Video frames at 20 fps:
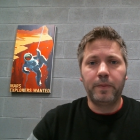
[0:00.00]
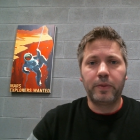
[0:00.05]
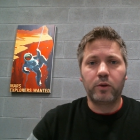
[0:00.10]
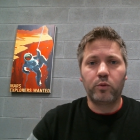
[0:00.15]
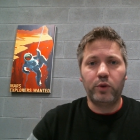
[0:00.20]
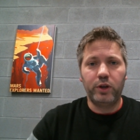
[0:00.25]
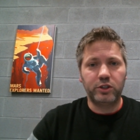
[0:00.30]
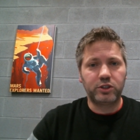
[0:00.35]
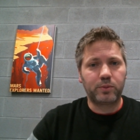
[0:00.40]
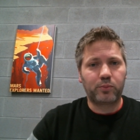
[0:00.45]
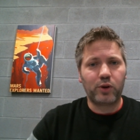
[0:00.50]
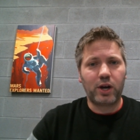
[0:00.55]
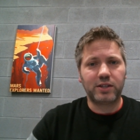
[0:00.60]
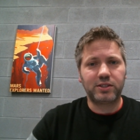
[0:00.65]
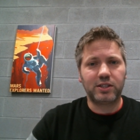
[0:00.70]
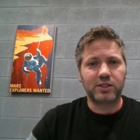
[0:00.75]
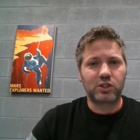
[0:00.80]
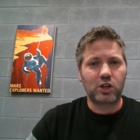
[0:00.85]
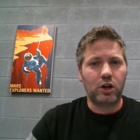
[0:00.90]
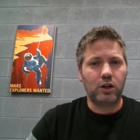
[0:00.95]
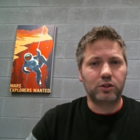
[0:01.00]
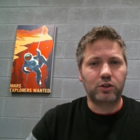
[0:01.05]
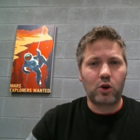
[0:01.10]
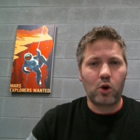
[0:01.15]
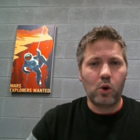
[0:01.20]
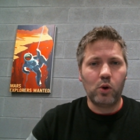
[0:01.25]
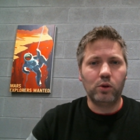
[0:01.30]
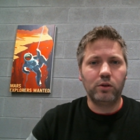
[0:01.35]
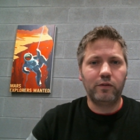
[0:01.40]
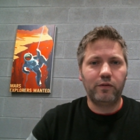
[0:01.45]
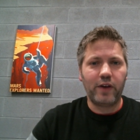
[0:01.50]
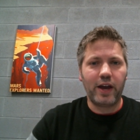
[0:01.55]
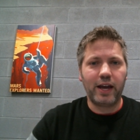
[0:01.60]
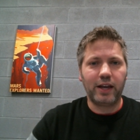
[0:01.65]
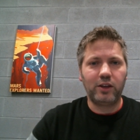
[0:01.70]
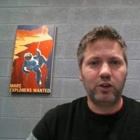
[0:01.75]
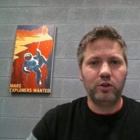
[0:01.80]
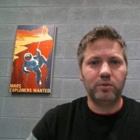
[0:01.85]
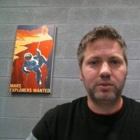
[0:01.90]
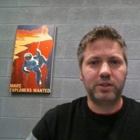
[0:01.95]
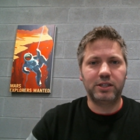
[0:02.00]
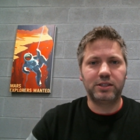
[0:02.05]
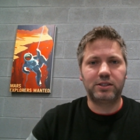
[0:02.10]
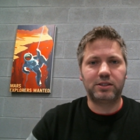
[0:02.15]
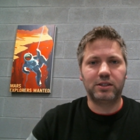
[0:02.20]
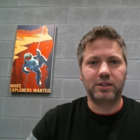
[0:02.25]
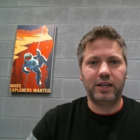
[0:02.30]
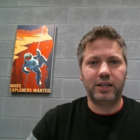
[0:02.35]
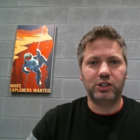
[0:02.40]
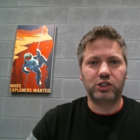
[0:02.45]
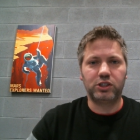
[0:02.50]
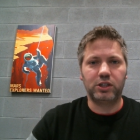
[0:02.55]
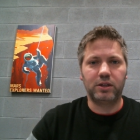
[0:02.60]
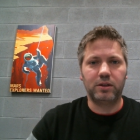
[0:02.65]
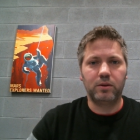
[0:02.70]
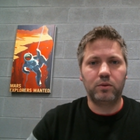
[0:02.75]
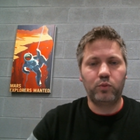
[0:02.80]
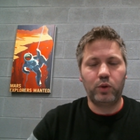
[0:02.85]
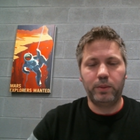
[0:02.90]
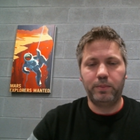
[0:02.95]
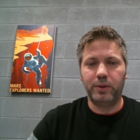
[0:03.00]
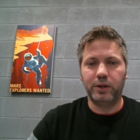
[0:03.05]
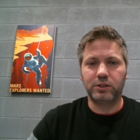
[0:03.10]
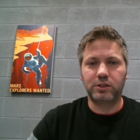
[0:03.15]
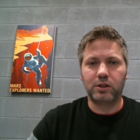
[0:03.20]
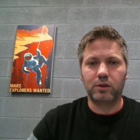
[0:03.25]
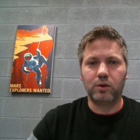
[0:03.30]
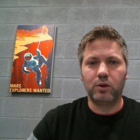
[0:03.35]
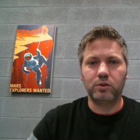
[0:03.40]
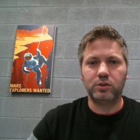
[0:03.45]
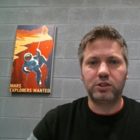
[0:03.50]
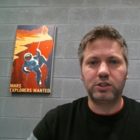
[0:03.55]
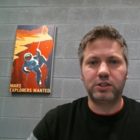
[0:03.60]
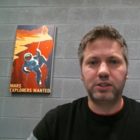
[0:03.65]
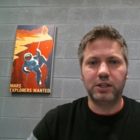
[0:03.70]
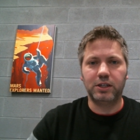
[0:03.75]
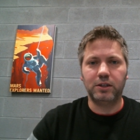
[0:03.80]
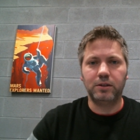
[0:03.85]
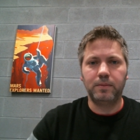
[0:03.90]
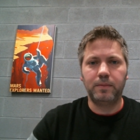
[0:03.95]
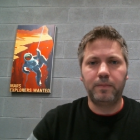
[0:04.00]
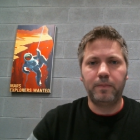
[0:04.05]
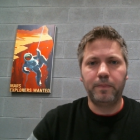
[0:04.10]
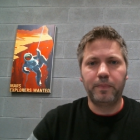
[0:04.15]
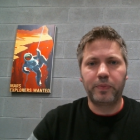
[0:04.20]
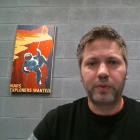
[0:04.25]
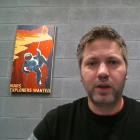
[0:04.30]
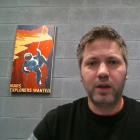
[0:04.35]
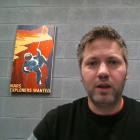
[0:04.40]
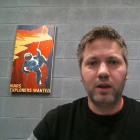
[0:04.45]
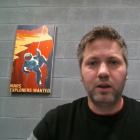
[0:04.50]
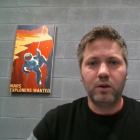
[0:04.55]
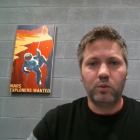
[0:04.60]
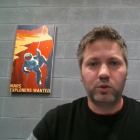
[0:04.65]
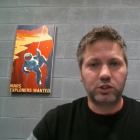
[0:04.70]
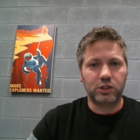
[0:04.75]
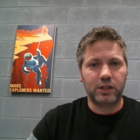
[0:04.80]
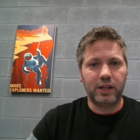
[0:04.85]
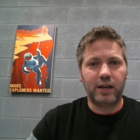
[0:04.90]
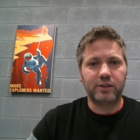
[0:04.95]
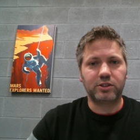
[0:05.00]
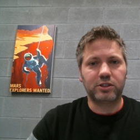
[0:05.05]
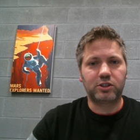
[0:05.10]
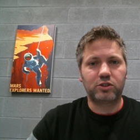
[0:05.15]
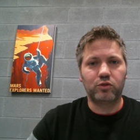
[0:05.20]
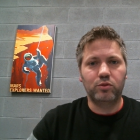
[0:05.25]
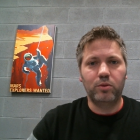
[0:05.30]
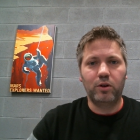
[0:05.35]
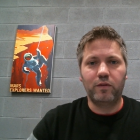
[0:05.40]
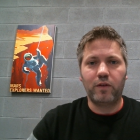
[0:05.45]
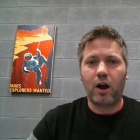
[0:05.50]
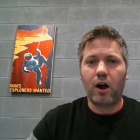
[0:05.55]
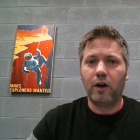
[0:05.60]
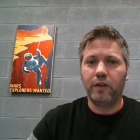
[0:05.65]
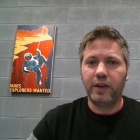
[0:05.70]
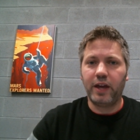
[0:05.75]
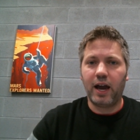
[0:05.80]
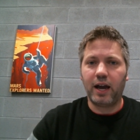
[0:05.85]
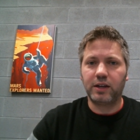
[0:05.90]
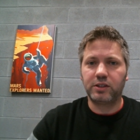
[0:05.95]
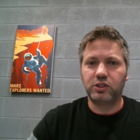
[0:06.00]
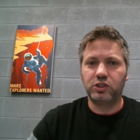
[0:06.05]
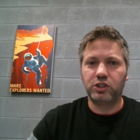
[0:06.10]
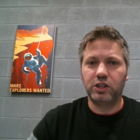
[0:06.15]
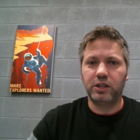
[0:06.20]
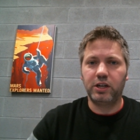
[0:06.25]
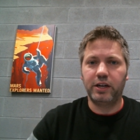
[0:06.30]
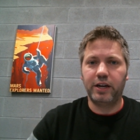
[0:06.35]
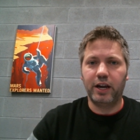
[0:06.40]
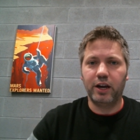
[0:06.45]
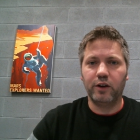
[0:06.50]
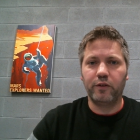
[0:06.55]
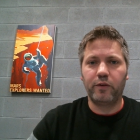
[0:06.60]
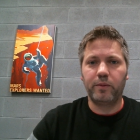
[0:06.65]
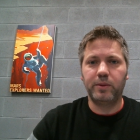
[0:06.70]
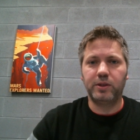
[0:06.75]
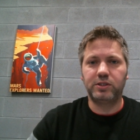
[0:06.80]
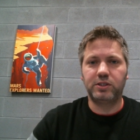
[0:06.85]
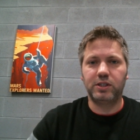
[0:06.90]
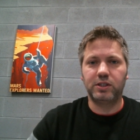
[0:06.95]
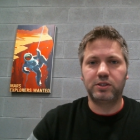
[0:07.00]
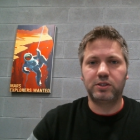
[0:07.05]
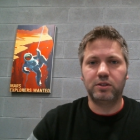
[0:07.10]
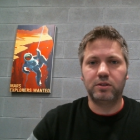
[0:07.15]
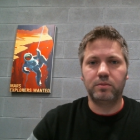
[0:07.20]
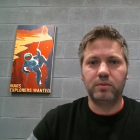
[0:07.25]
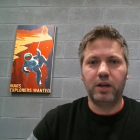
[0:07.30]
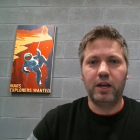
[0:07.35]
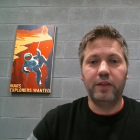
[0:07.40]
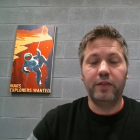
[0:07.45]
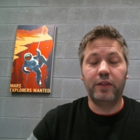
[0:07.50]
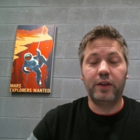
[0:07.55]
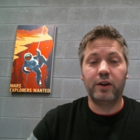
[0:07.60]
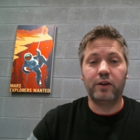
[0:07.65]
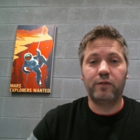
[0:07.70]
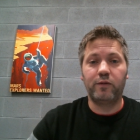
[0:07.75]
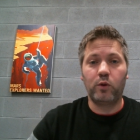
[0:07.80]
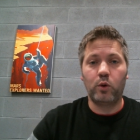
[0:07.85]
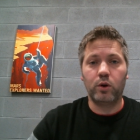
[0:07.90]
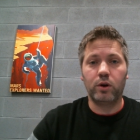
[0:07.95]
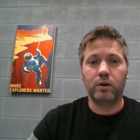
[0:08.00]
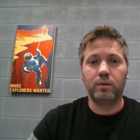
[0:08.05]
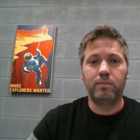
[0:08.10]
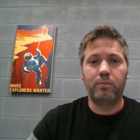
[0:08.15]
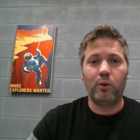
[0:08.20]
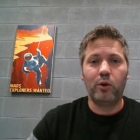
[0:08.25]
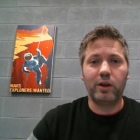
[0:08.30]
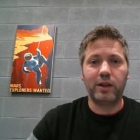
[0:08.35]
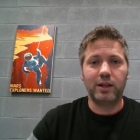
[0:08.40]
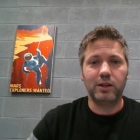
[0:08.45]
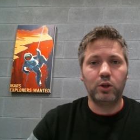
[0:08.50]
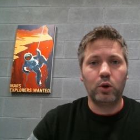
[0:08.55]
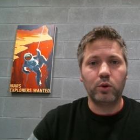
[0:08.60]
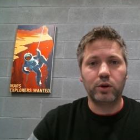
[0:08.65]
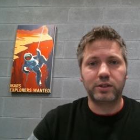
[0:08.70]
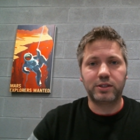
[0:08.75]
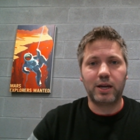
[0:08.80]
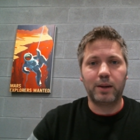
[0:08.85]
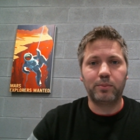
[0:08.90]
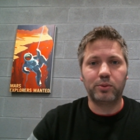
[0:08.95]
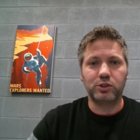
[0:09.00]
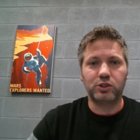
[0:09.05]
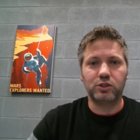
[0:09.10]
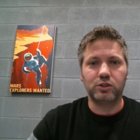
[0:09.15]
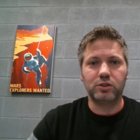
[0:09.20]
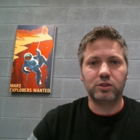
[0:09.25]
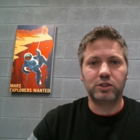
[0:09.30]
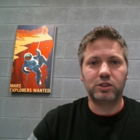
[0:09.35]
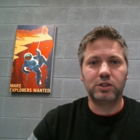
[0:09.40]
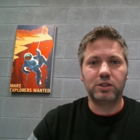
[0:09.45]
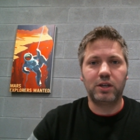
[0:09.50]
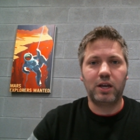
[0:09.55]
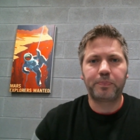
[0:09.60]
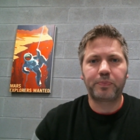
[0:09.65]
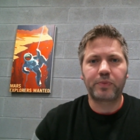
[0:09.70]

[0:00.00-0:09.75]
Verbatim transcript: We use a process called cold vacuum distillation. We built our own still, which allows us to remove all the oxygen and air from the system and therefore boil at lower temperatures.